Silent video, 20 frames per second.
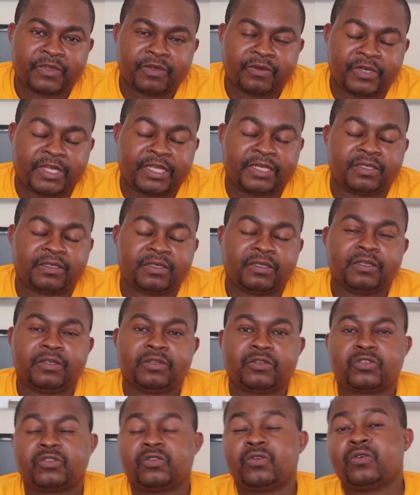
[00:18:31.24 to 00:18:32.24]
right?
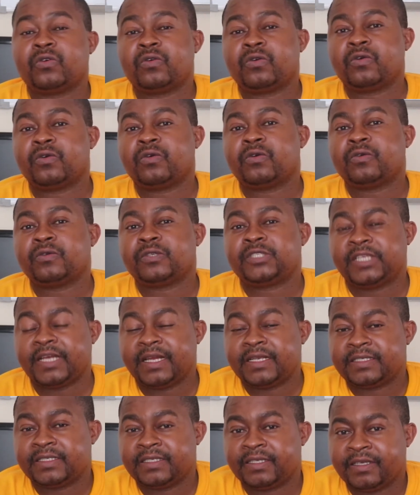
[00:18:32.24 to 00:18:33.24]
So
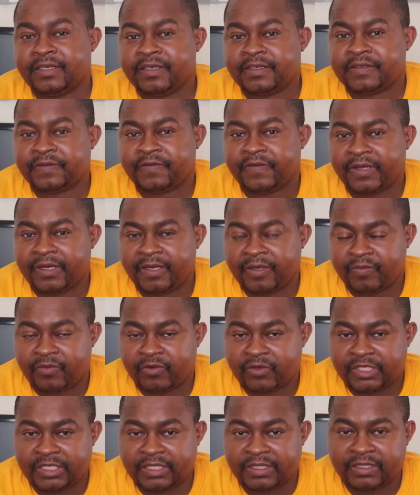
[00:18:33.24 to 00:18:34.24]
charging is very
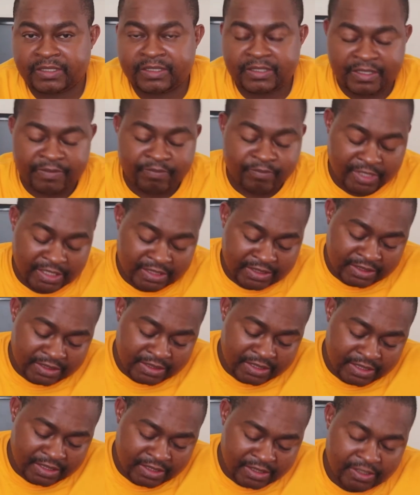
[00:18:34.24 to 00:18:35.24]
important. A
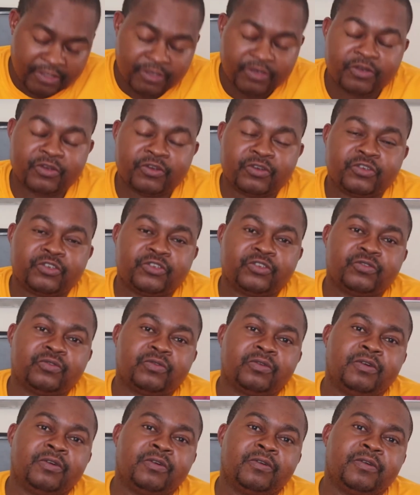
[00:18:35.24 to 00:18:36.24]
battery
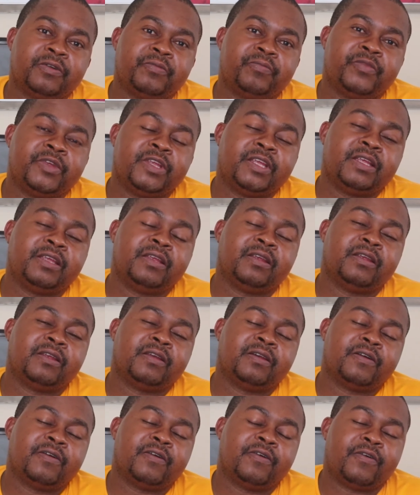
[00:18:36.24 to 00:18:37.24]
should not be
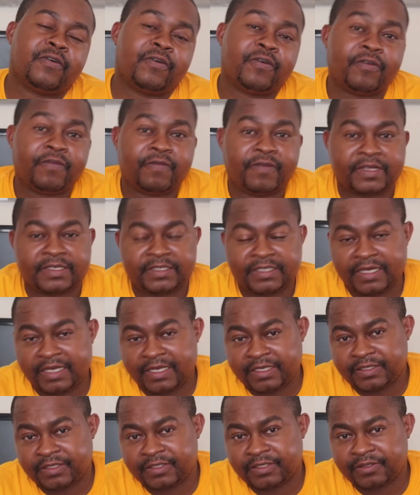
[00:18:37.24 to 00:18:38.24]

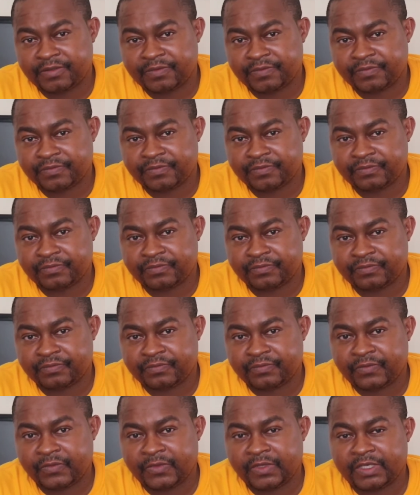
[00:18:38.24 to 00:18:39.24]
overcharged
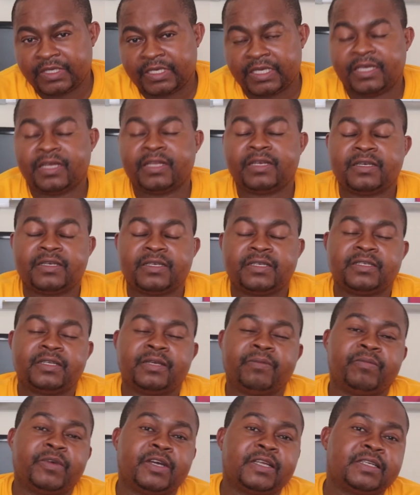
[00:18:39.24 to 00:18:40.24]
and
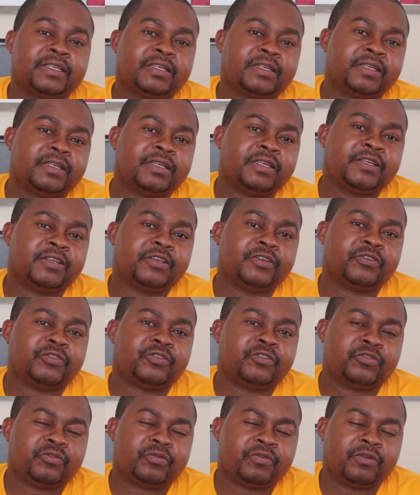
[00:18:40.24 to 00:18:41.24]
a battery
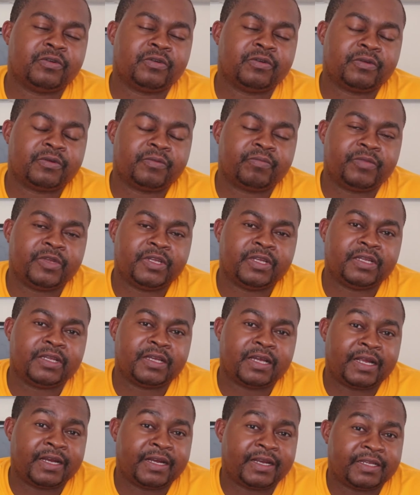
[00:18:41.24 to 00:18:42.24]
should not be
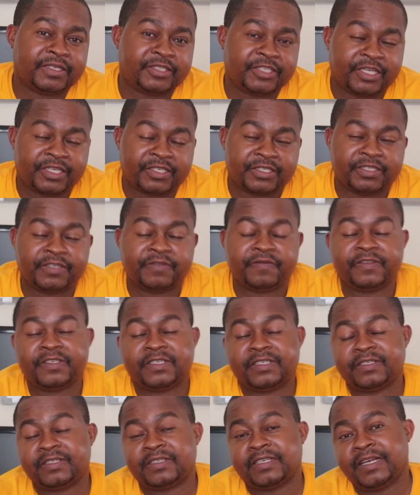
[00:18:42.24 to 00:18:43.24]
undercharged. If
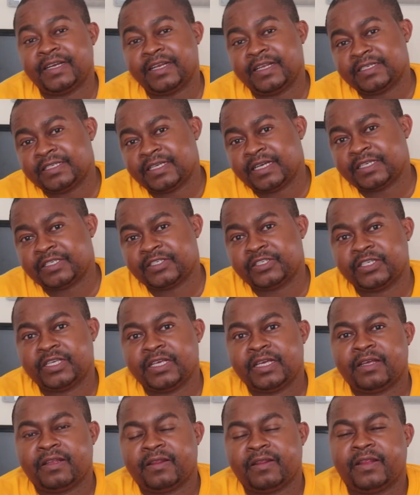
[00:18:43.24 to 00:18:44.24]
it is undercharged,
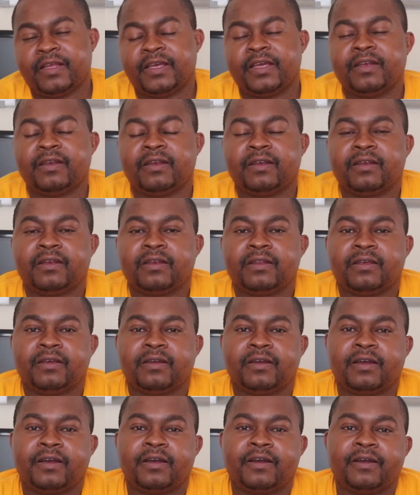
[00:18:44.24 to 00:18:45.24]
then
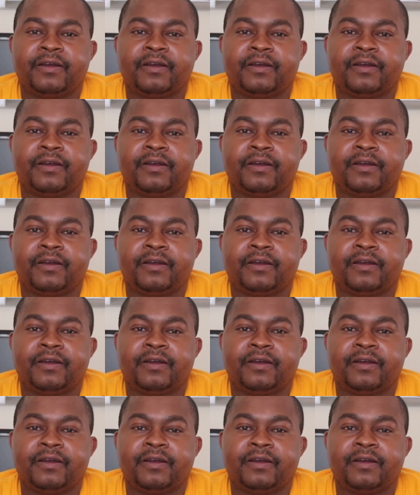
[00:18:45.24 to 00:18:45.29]
there